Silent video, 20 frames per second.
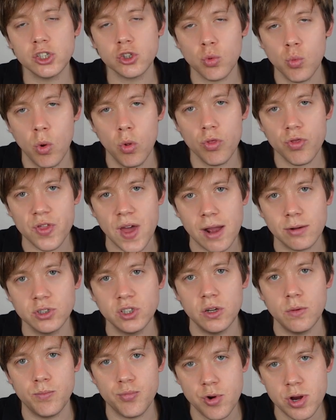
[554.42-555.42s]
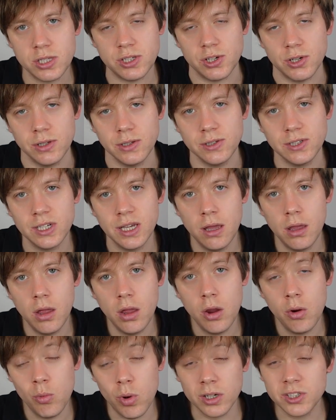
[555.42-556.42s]
1,000 Britons,
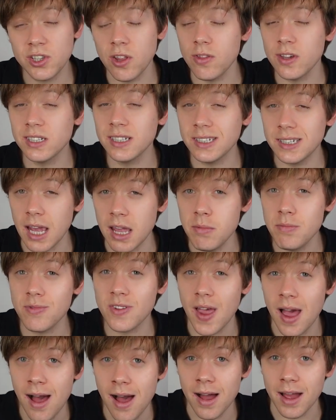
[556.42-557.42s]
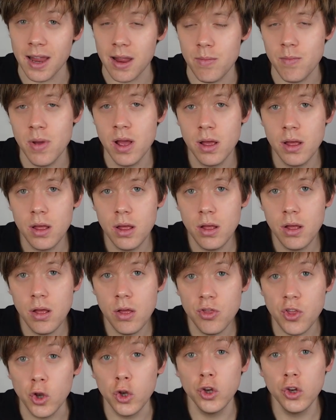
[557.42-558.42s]
whilst at the same time,
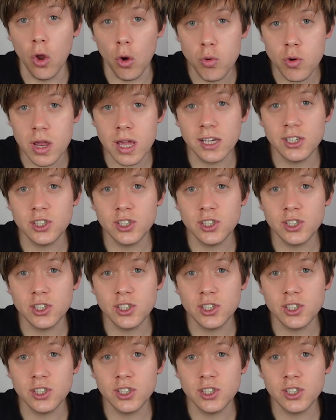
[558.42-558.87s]
the longest